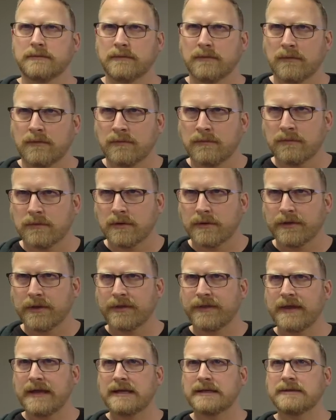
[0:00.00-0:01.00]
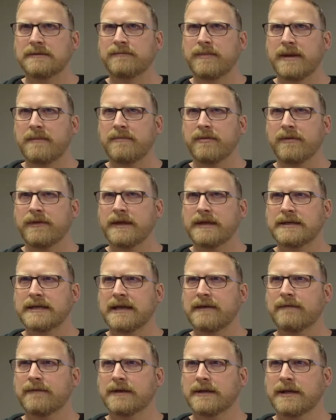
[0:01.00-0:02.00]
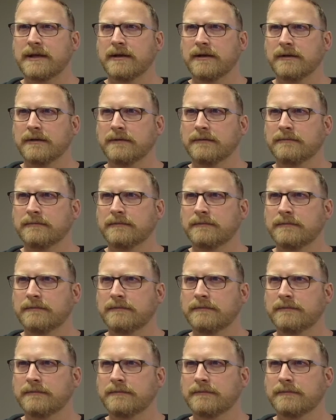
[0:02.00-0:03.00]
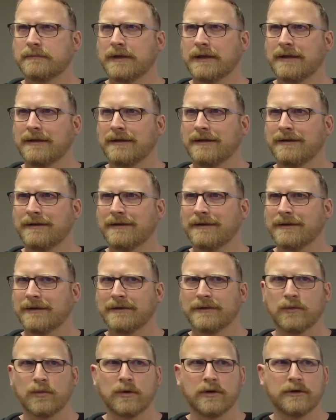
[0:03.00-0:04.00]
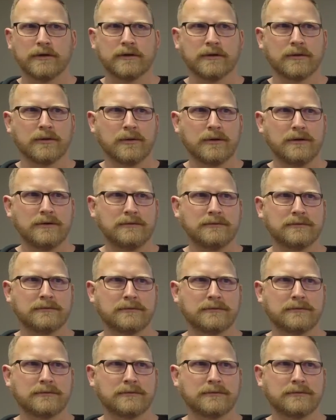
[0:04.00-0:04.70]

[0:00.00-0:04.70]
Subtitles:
were the people that David killed in the will of the Lord?